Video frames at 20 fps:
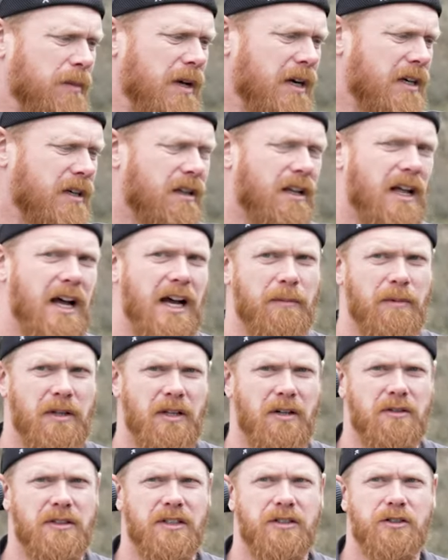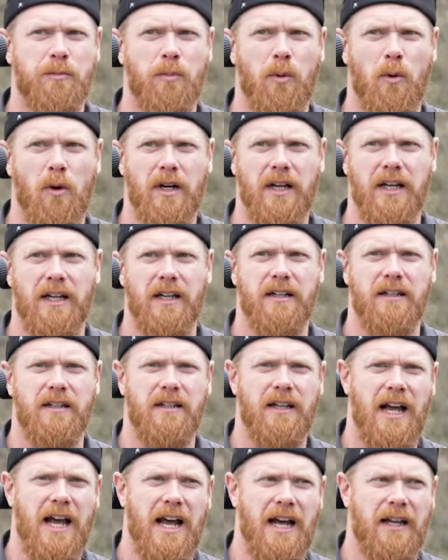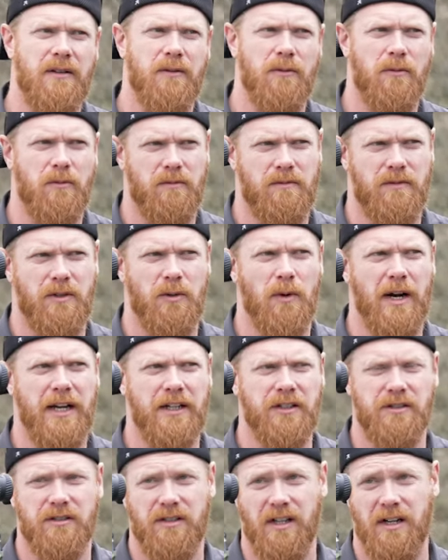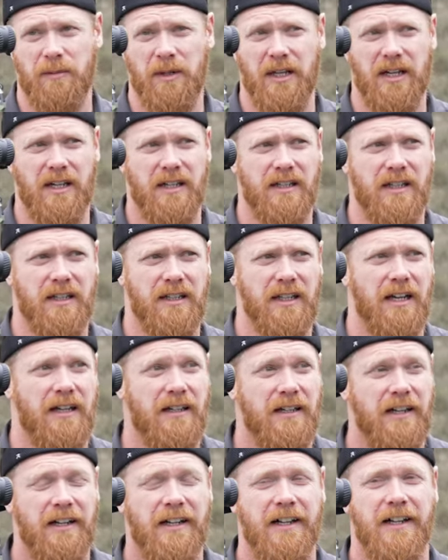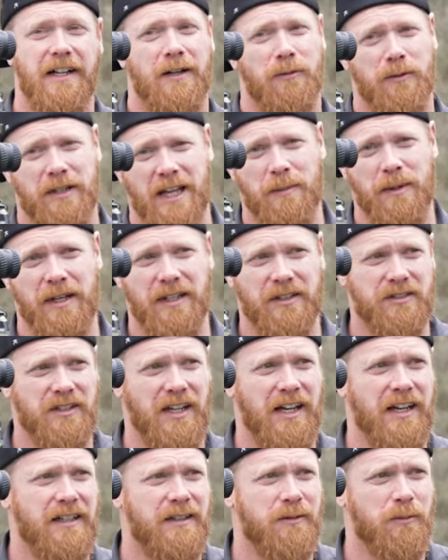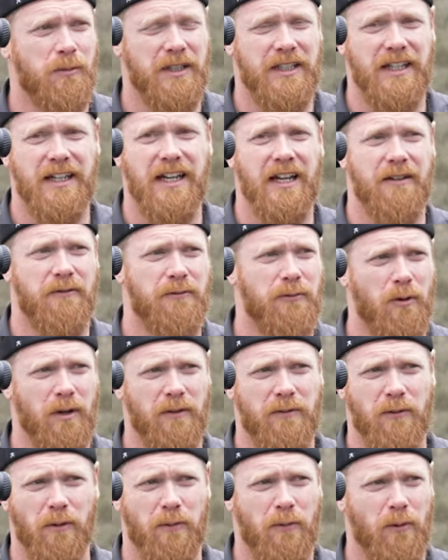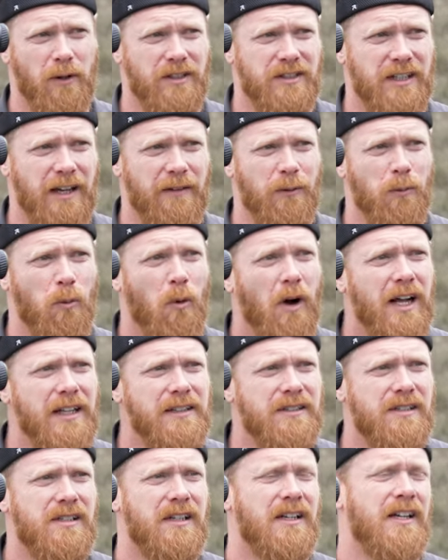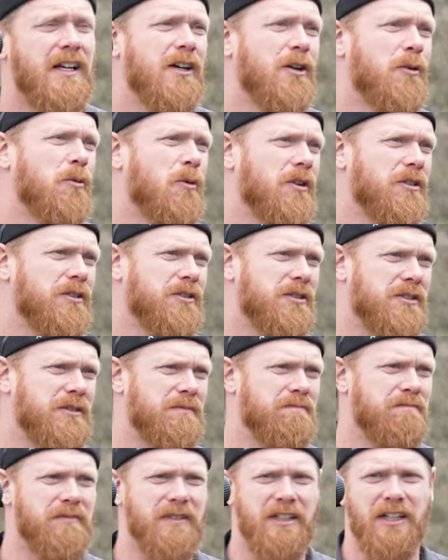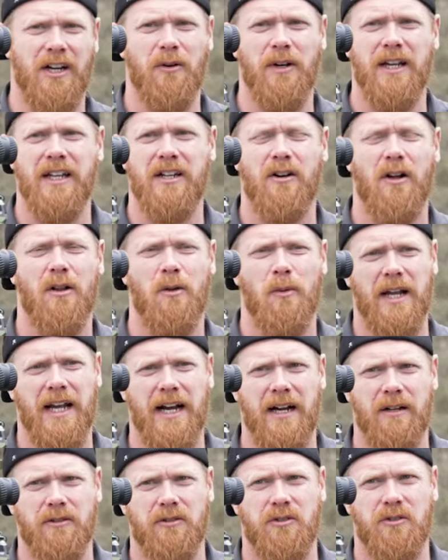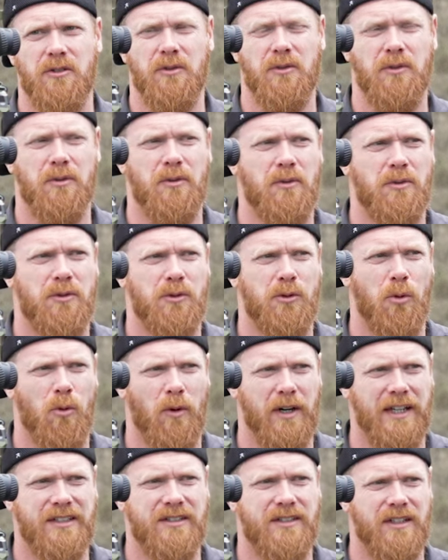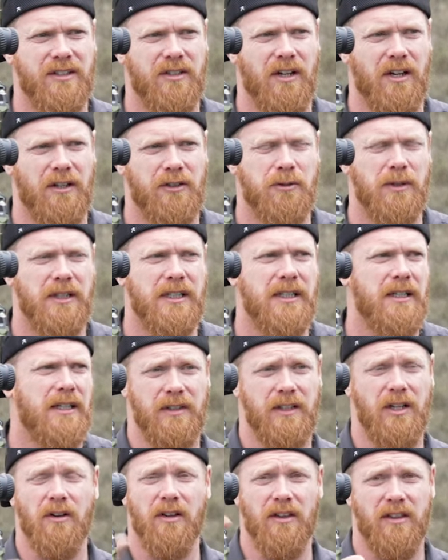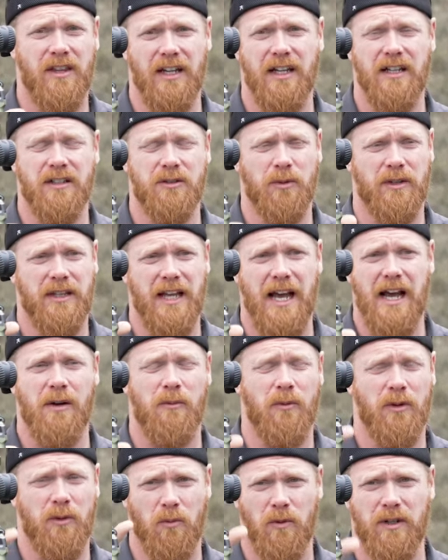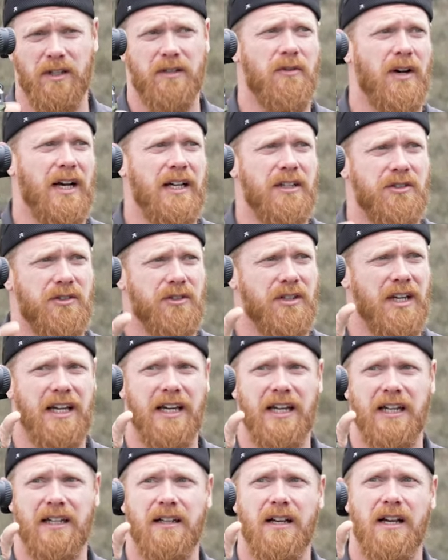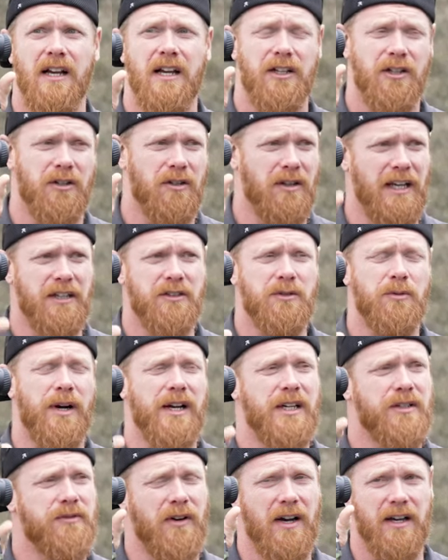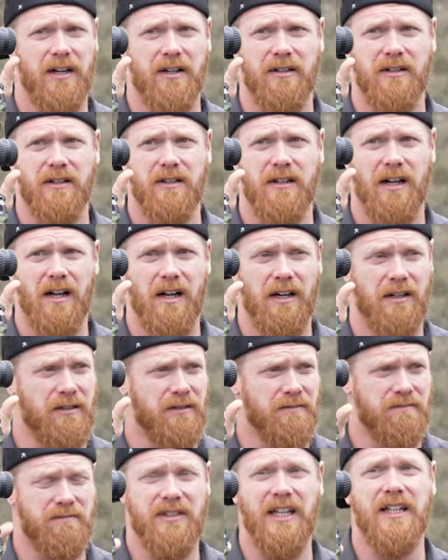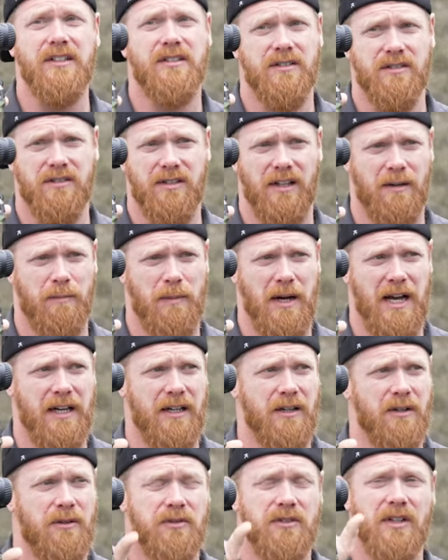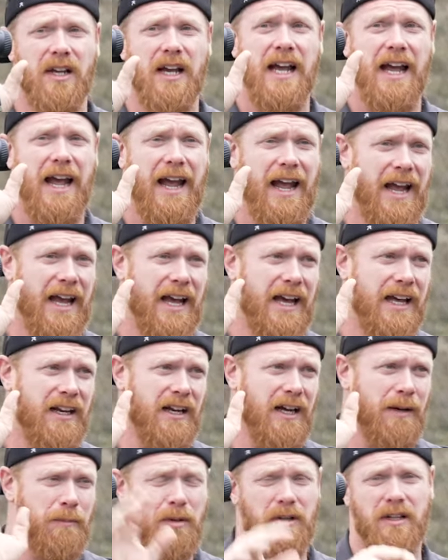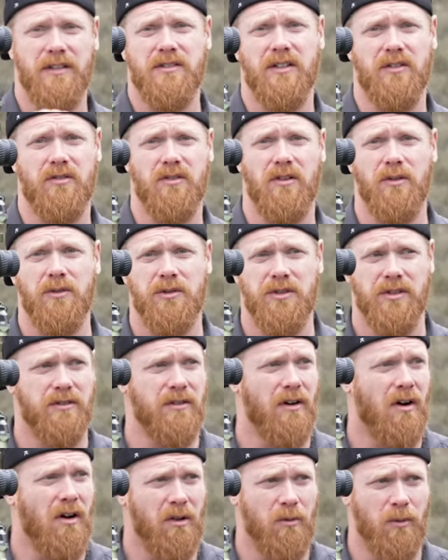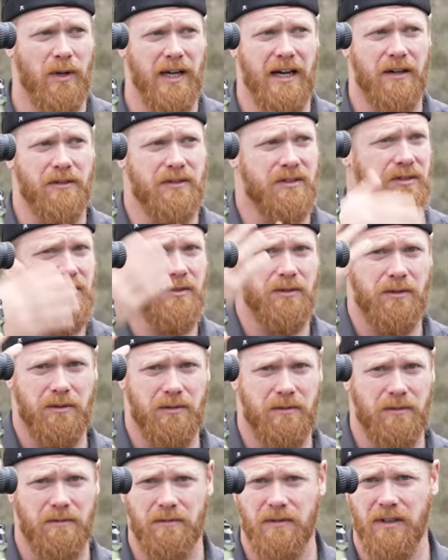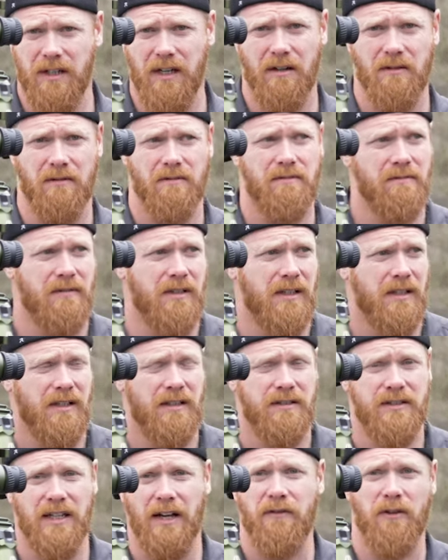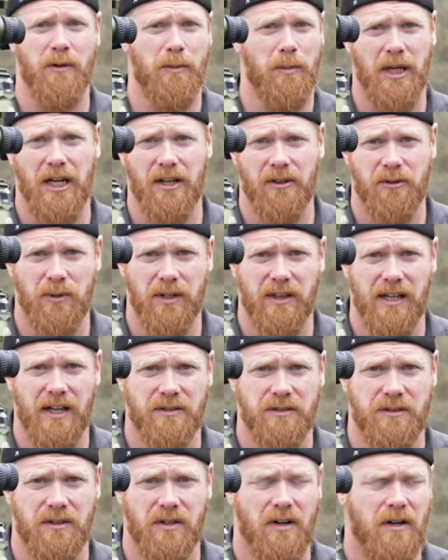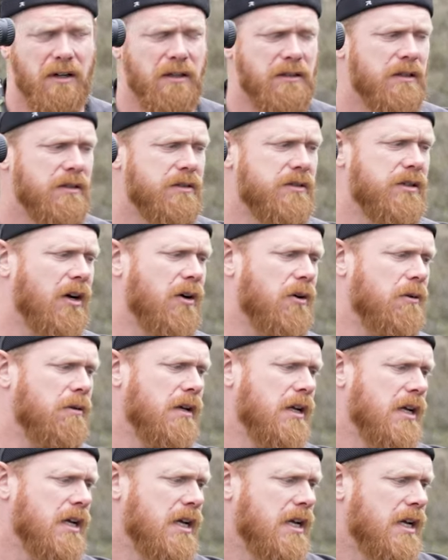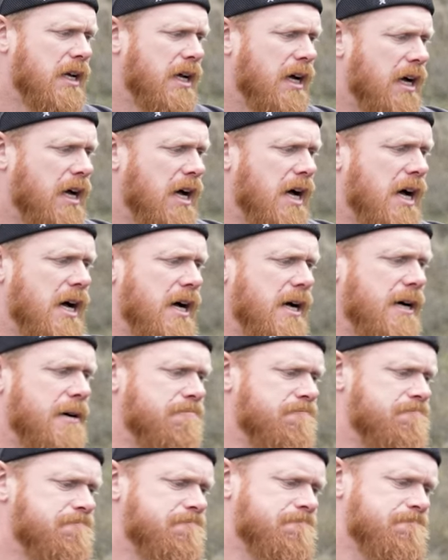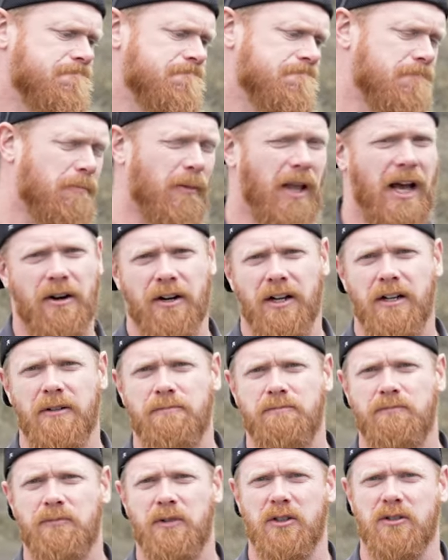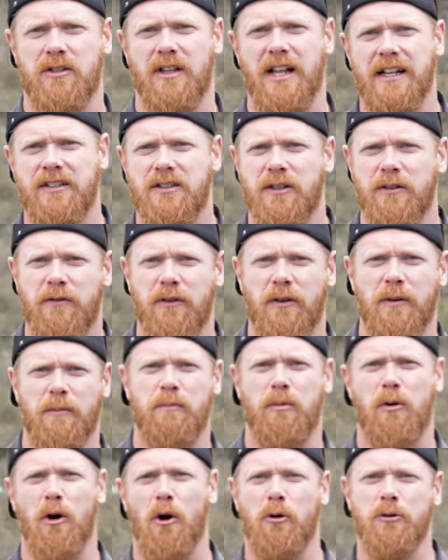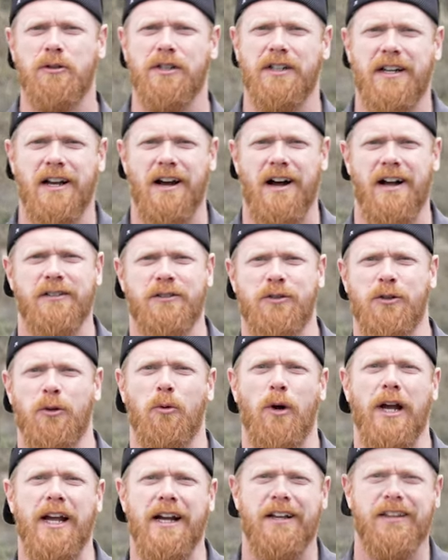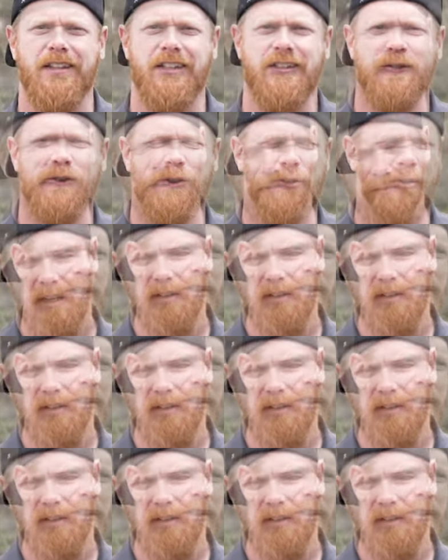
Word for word: I'm not gonna lie, I'm a little disappointed at the ranges that I'm getting on that. With that being said, we did hit 4447 once. We're you know, hitting all the way out to 2600. You know, the thing is with that, with one device, you're getting your laser rangefinder, a decent set of binos, and a ballistic solution all the way out to, you know, definitely beyond 3,000 yards. So, um, I don't know. There's lots of pros and cons to weigh on these two.